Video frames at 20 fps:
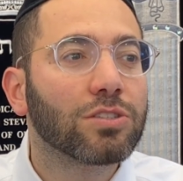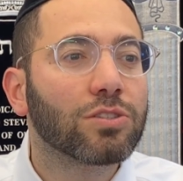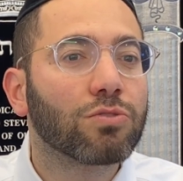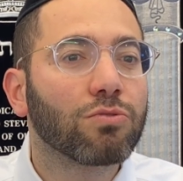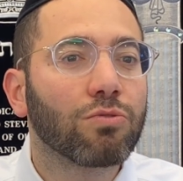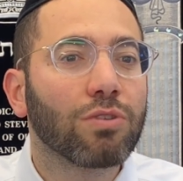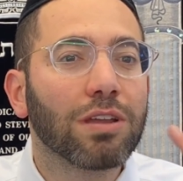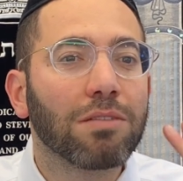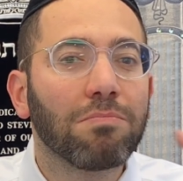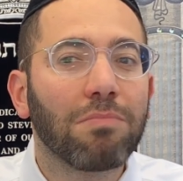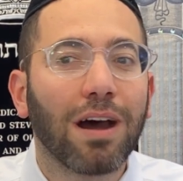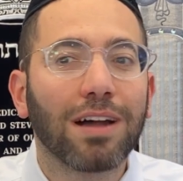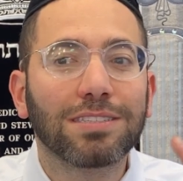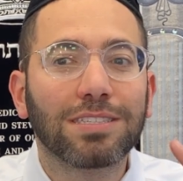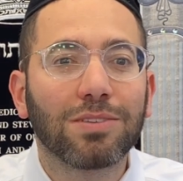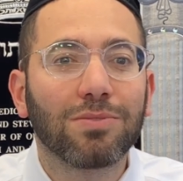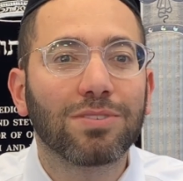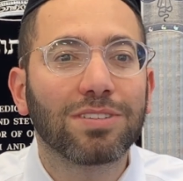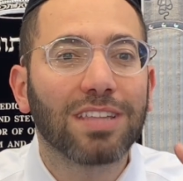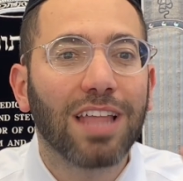3
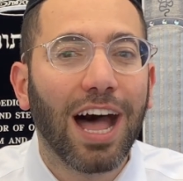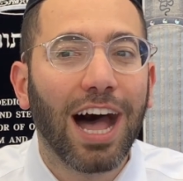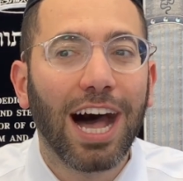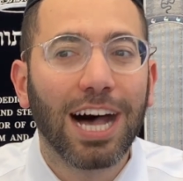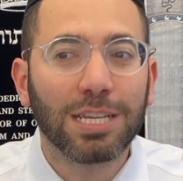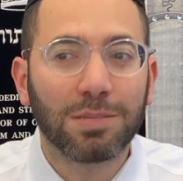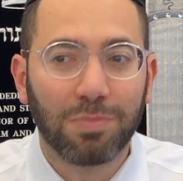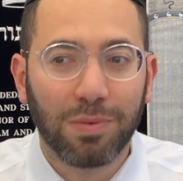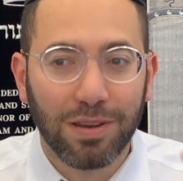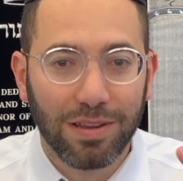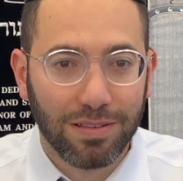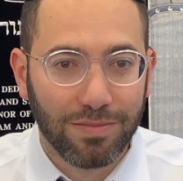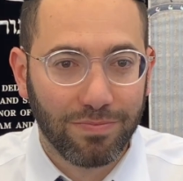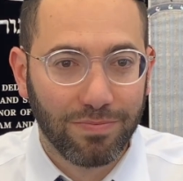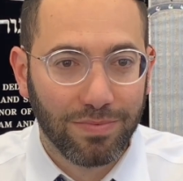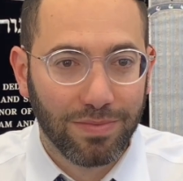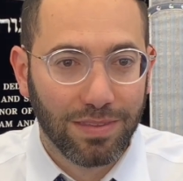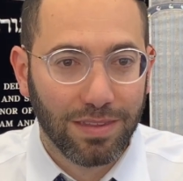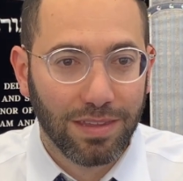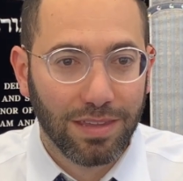months he was in the hospital.
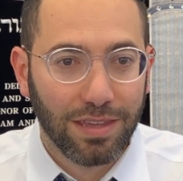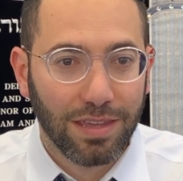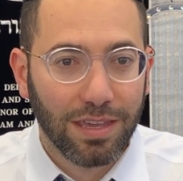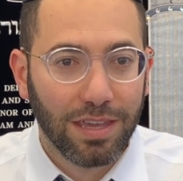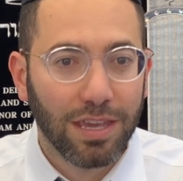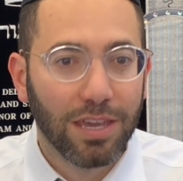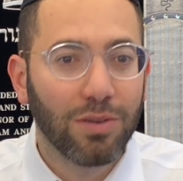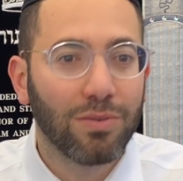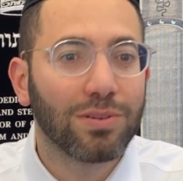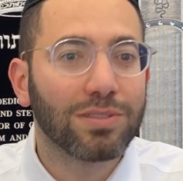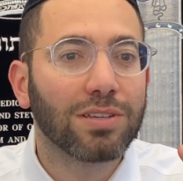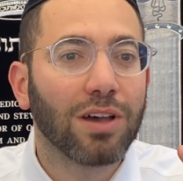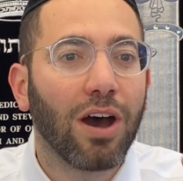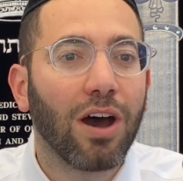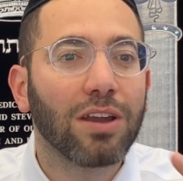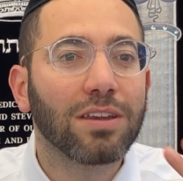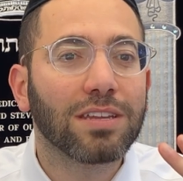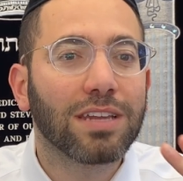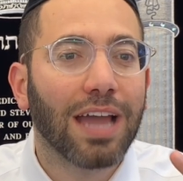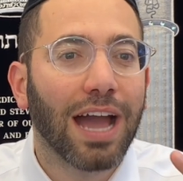He was
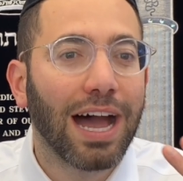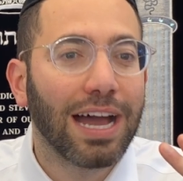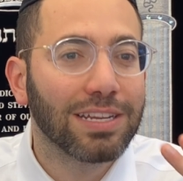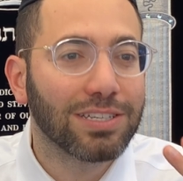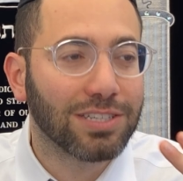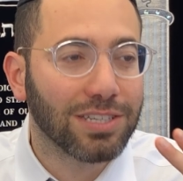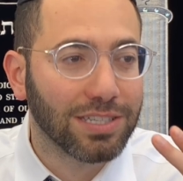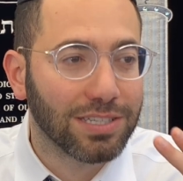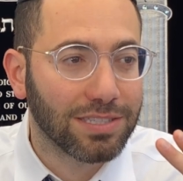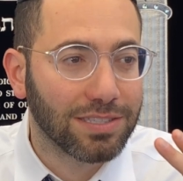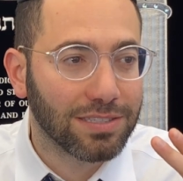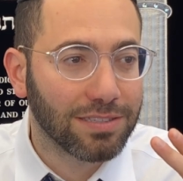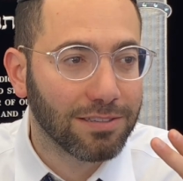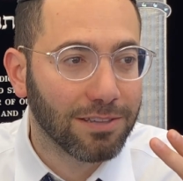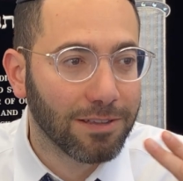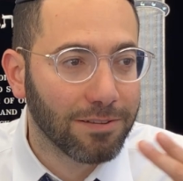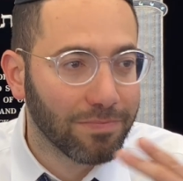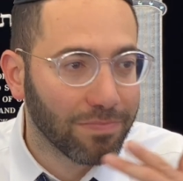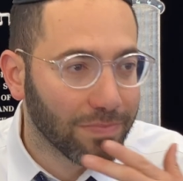unconscious.